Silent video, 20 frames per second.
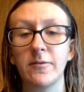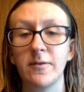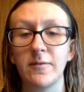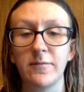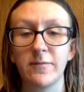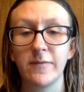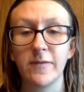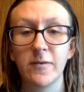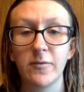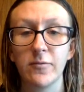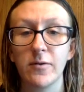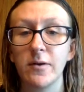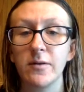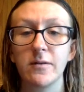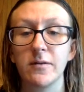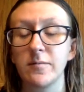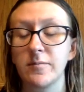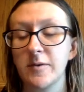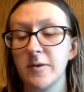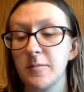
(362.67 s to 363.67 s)
with a few
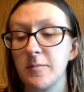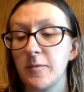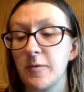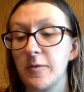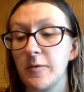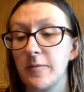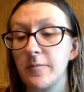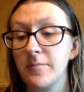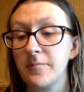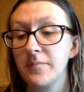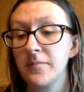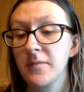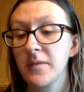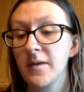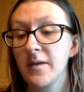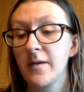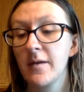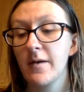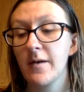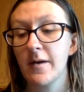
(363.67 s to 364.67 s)
other people.
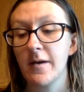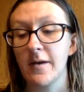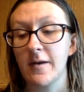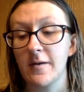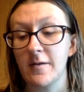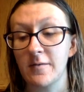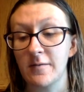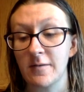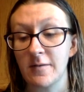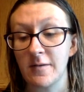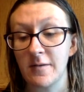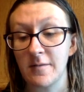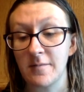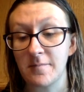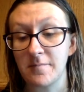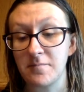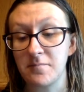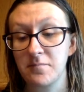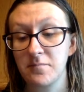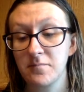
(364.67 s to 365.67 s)
And
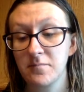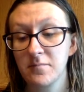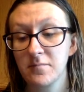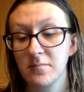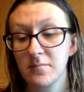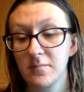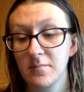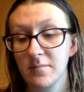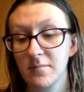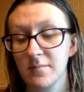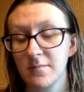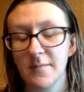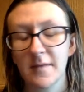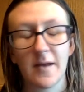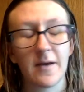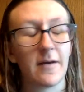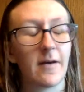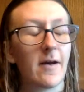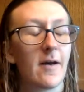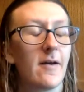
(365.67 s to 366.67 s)

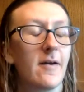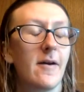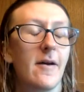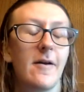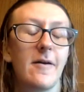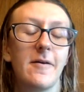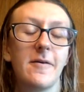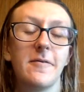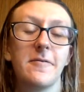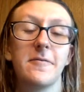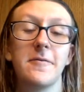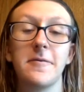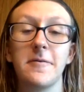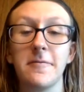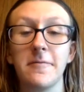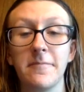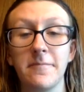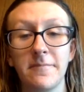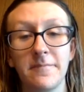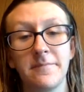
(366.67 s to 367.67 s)
I don't
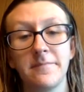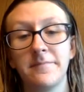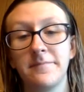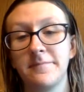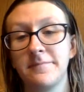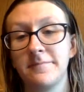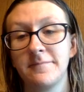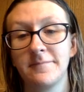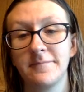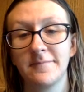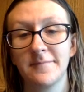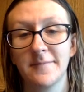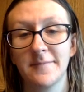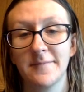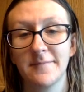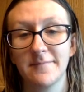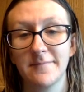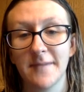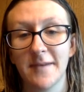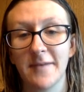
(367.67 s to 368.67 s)
know.
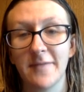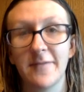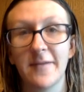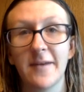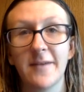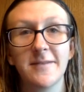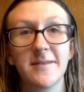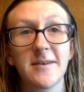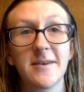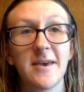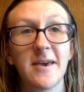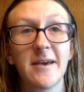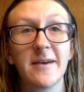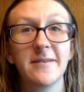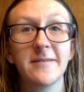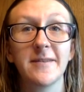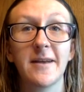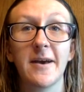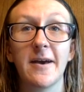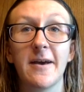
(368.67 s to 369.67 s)
If that's the
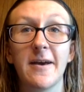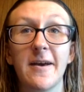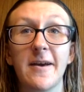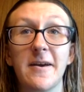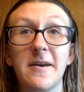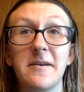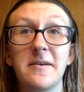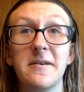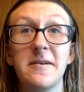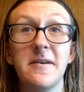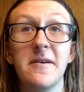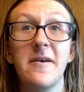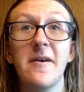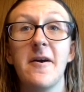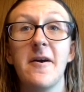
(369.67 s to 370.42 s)
case, I